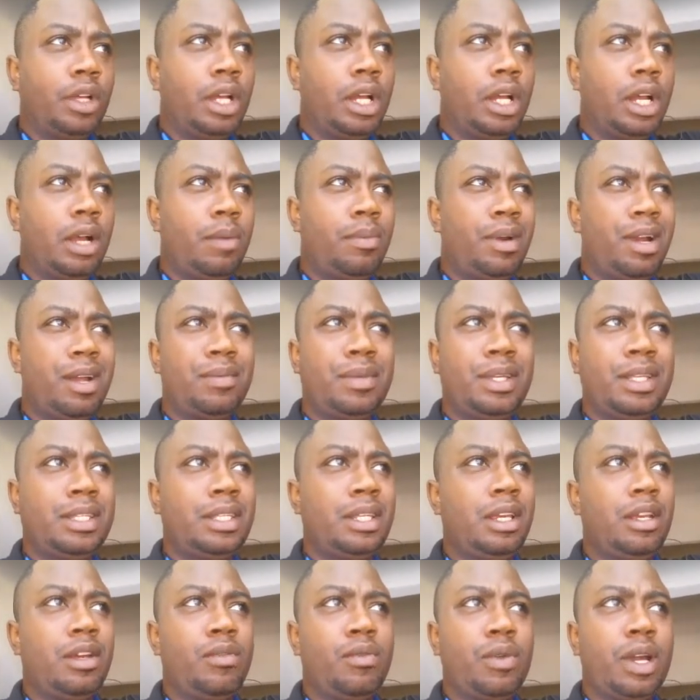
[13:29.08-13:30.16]
I'll probably
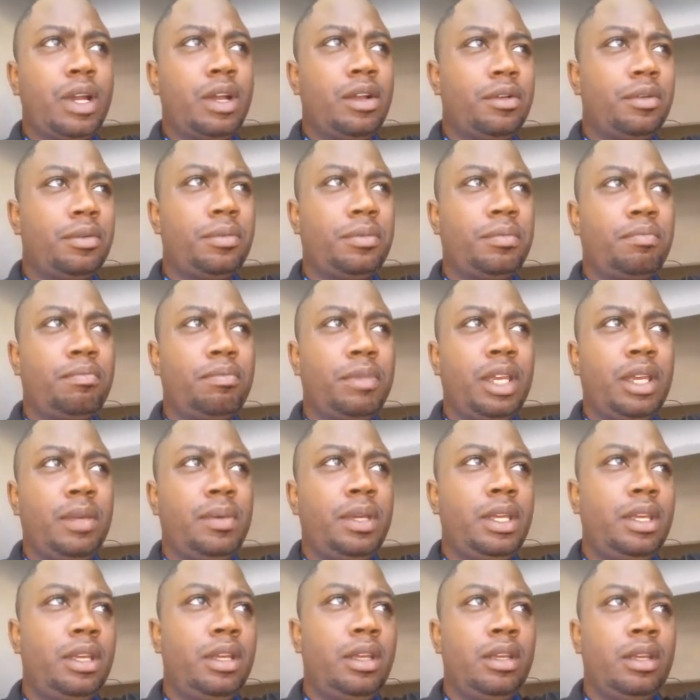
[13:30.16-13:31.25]
say around
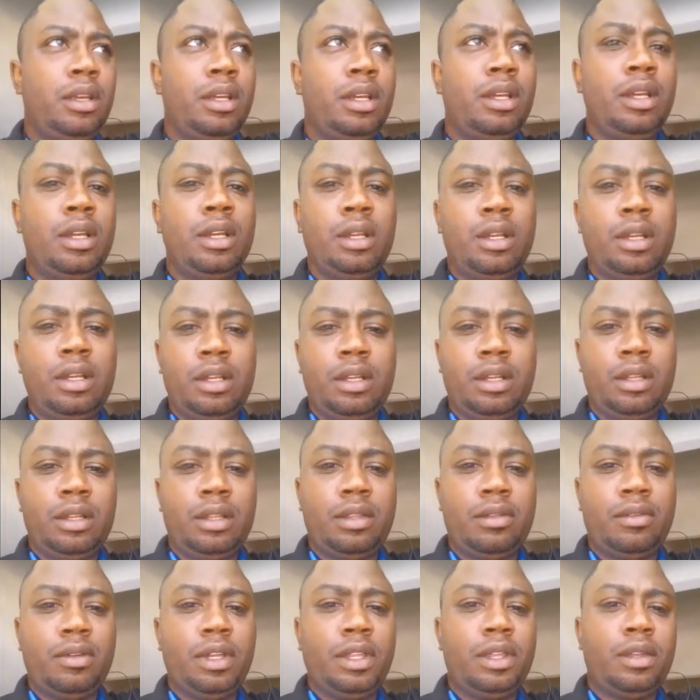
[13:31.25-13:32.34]
maybe
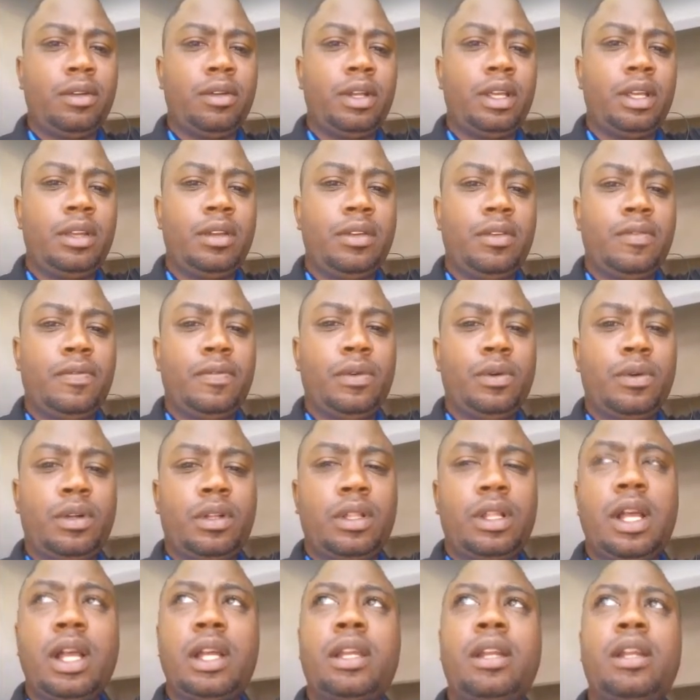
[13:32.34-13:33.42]
3:30, 4
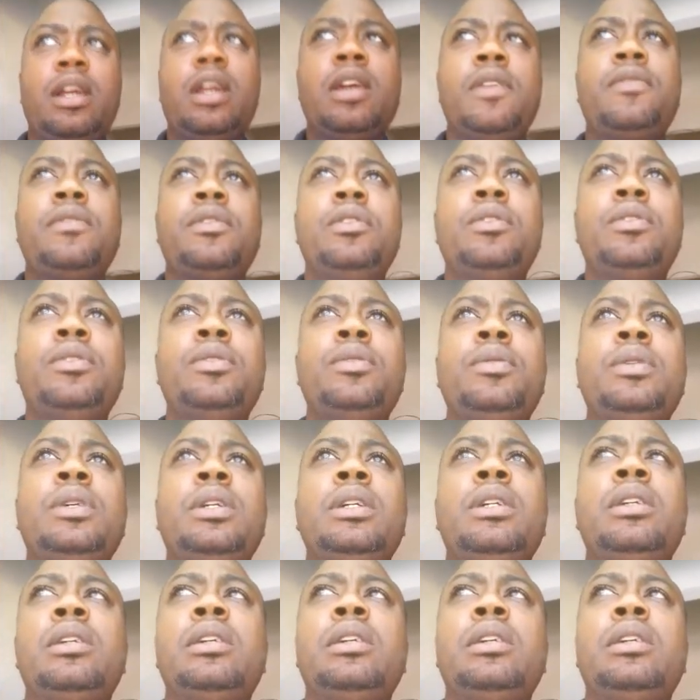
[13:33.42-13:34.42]
o'clock in the afternoon.